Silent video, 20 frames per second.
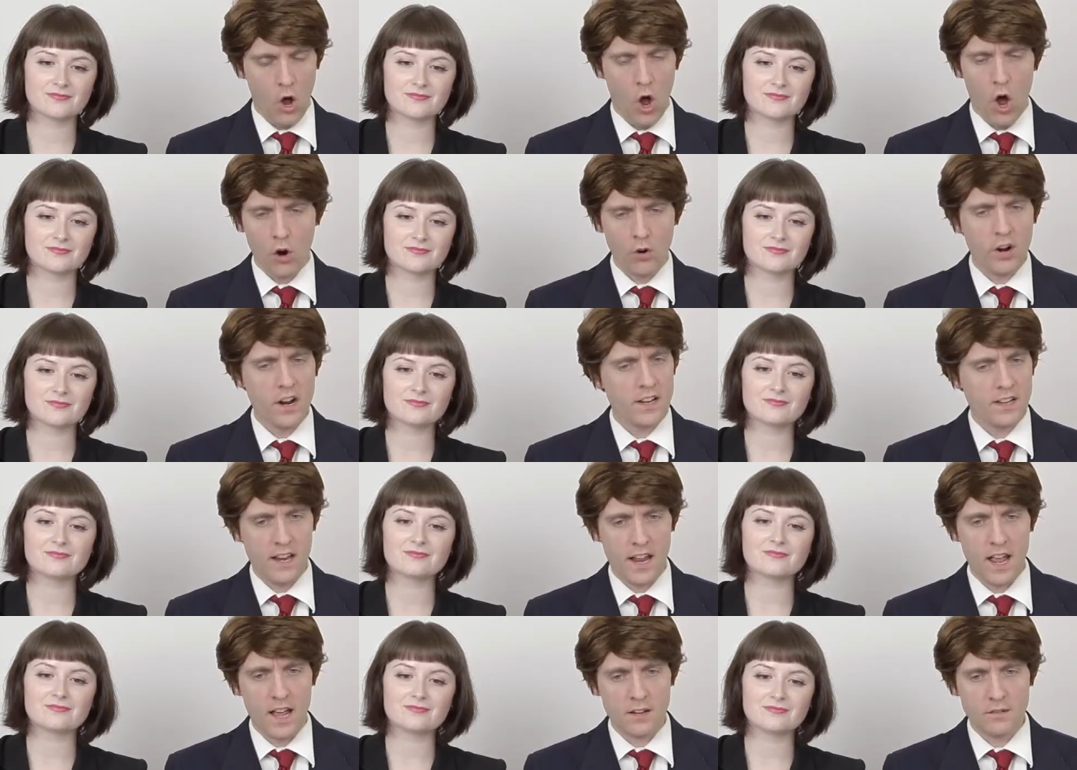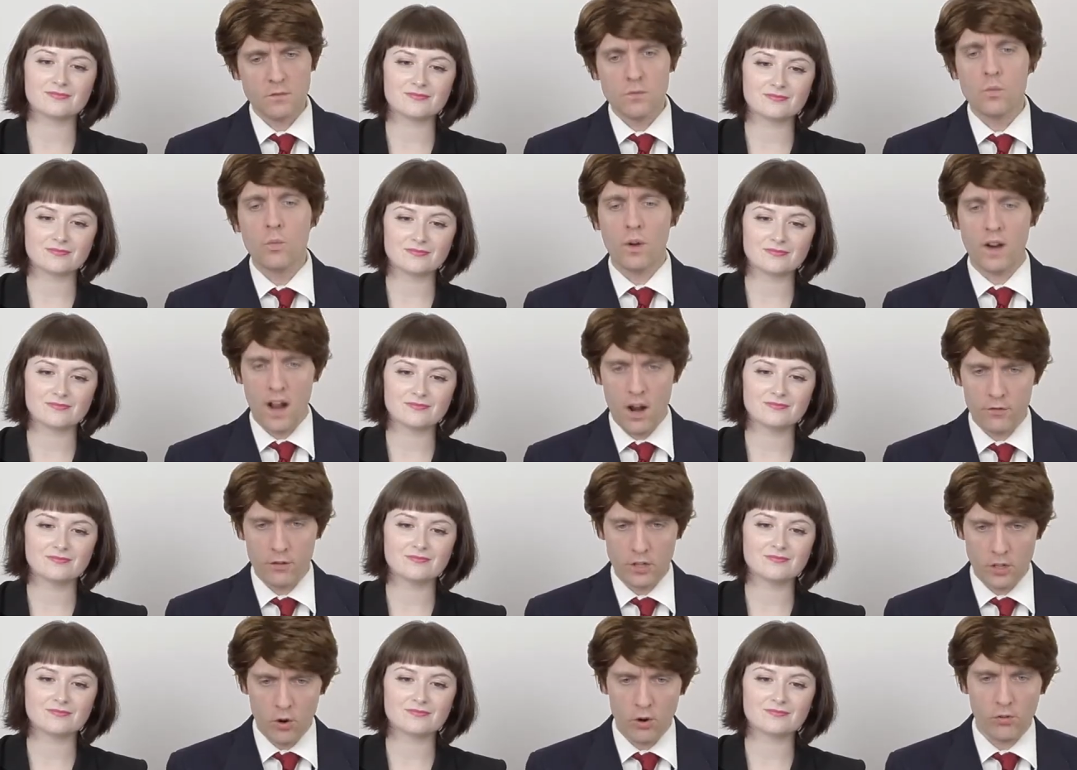Speaker 1: All right, Dan, whenever
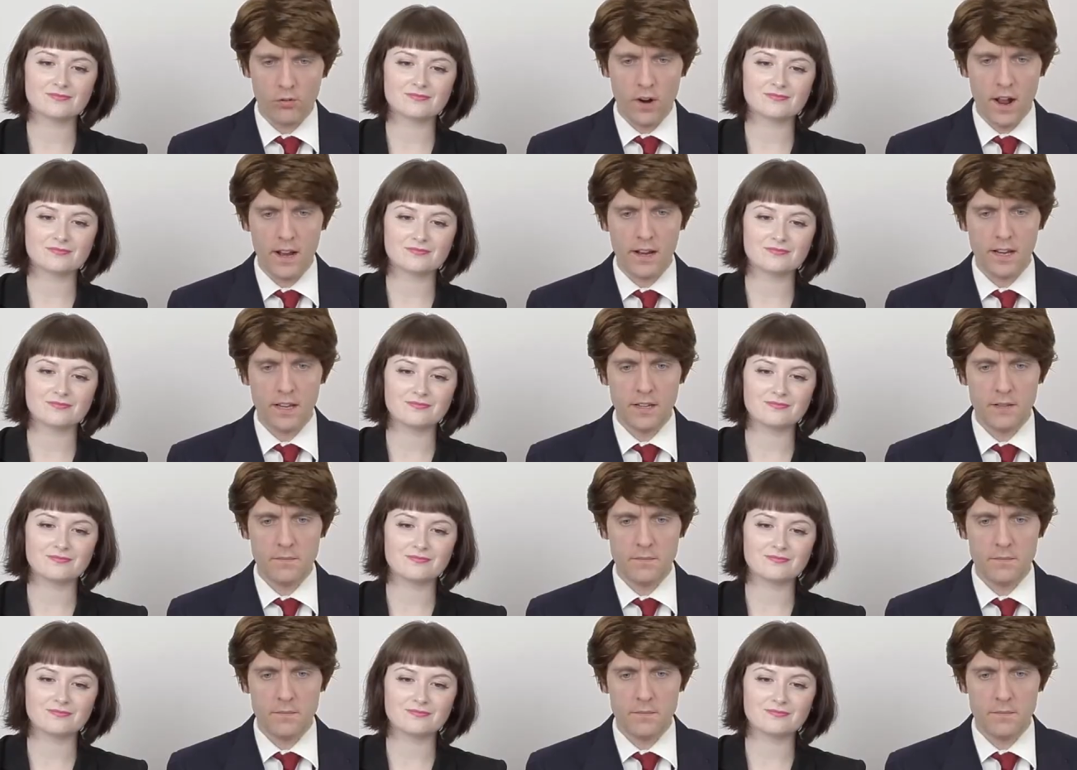you're ready.